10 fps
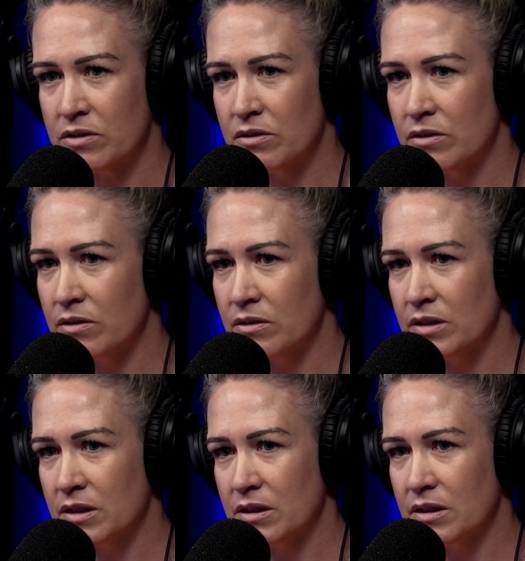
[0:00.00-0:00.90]
Well,
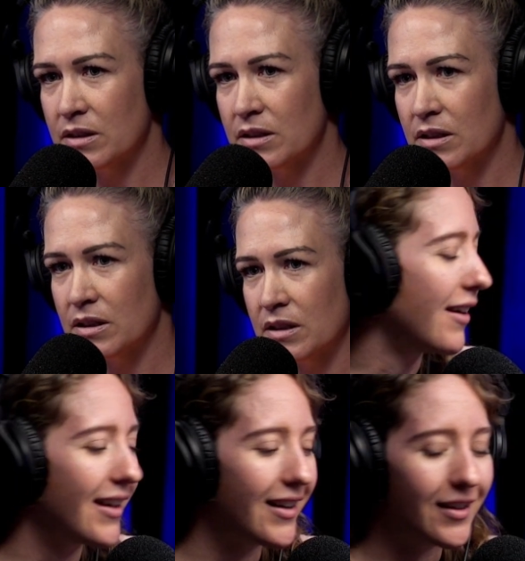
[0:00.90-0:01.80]
it was really odd.
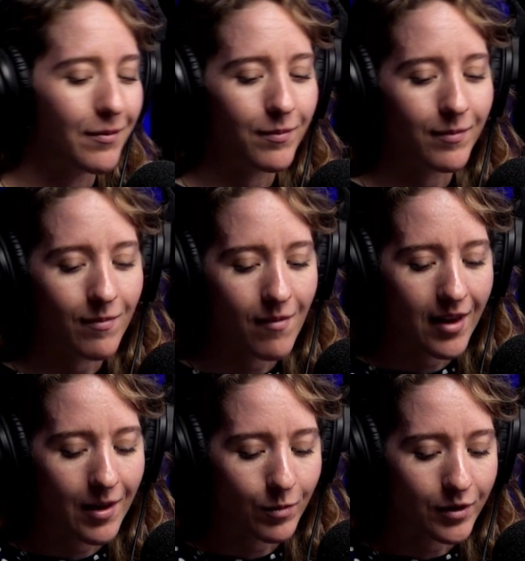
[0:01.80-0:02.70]

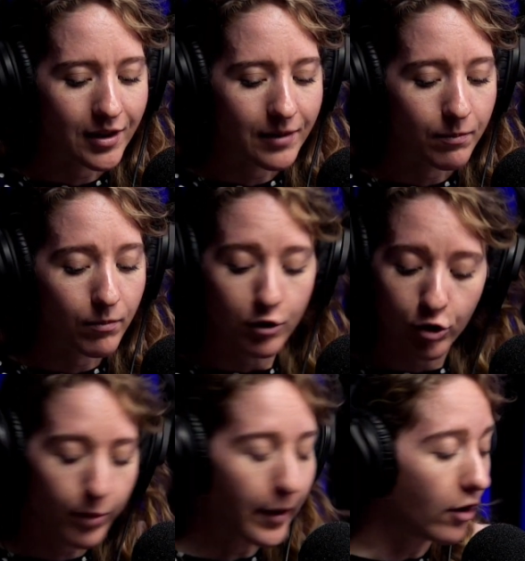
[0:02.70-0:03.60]
It was,
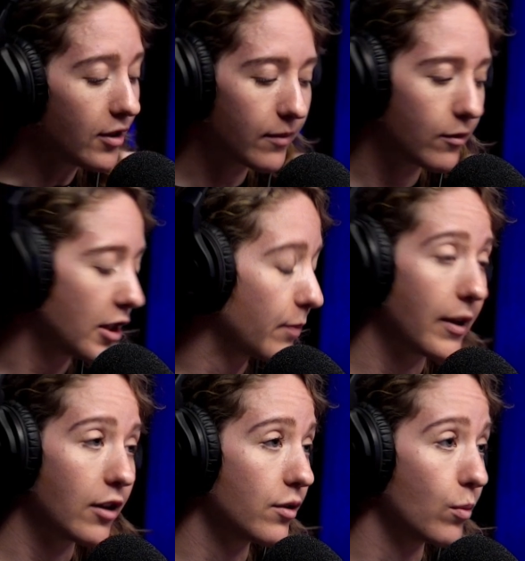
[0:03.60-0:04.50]
to be honest, just
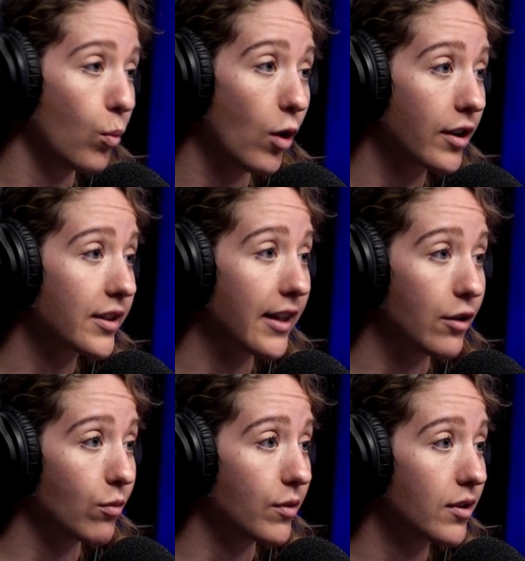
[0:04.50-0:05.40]
because work
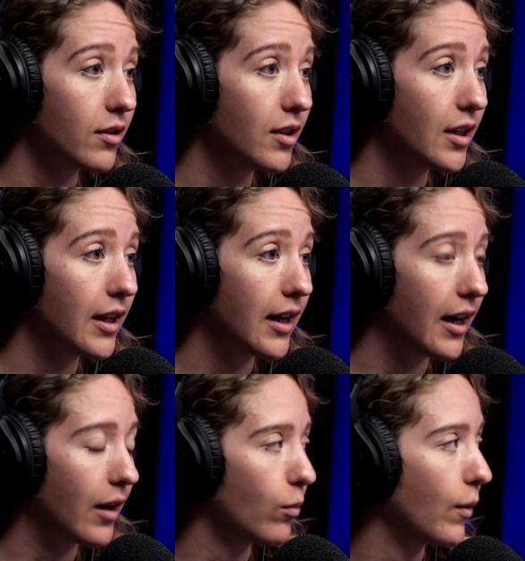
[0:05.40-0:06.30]
schedules.
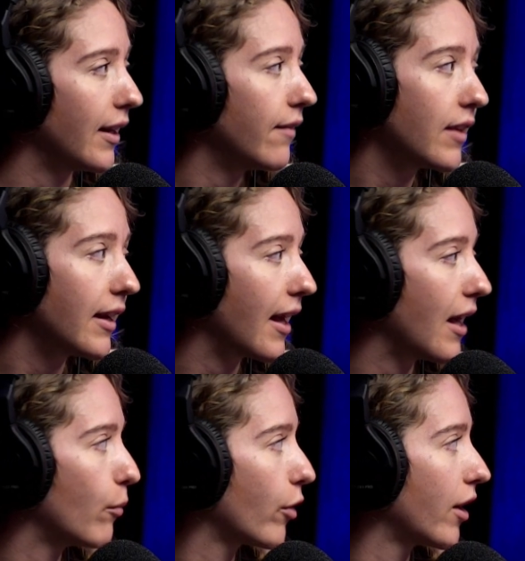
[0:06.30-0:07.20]
We lived in
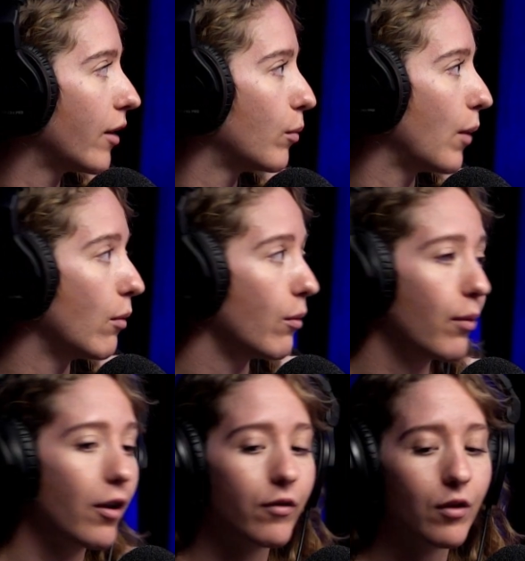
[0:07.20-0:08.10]
Canberra. We were
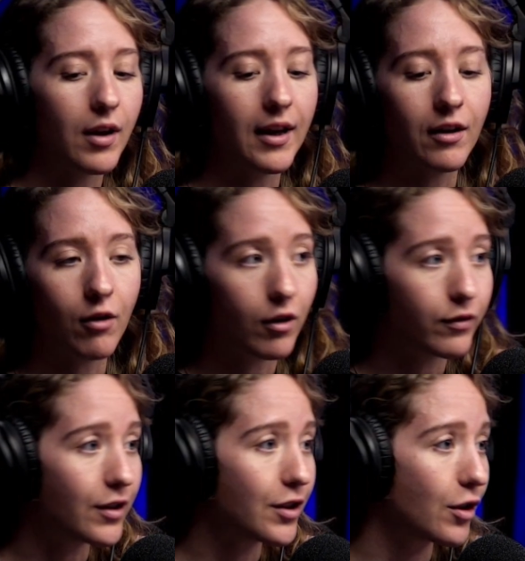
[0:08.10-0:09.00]
both in
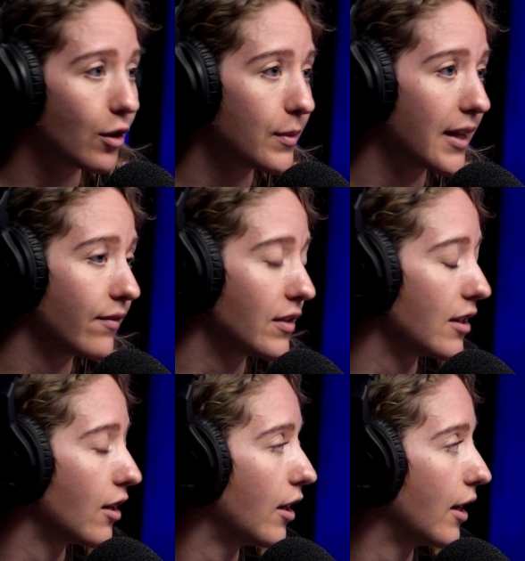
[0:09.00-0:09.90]
office jobs at the
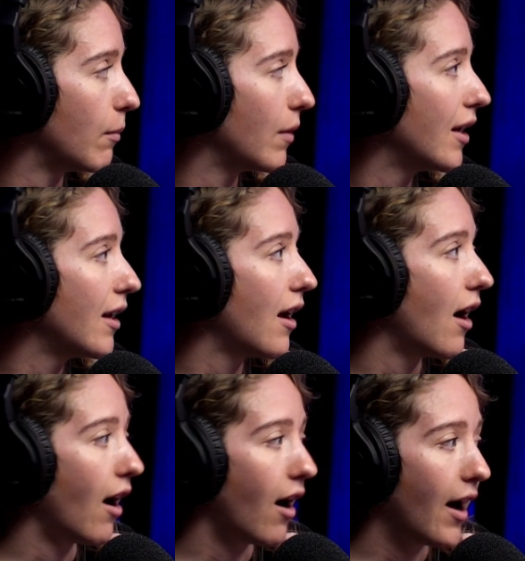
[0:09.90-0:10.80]
time.
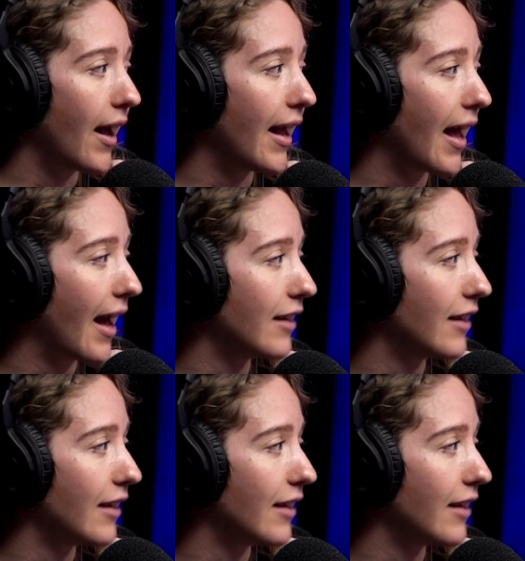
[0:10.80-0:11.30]
I